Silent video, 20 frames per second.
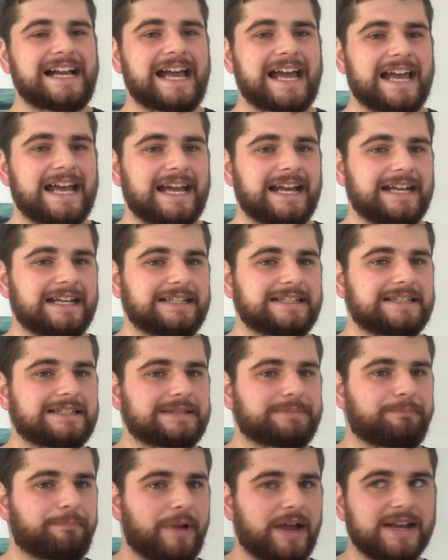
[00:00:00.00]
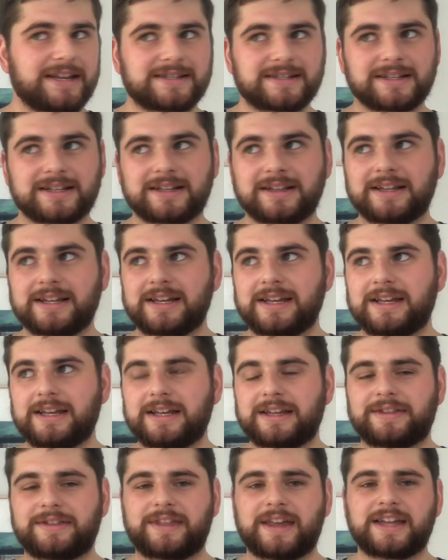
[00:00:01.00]
And
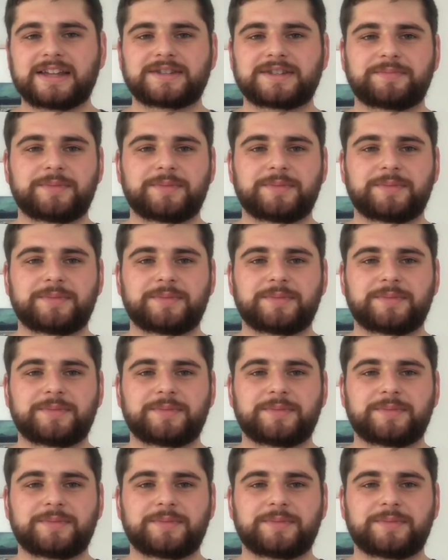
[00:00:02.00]
basically that's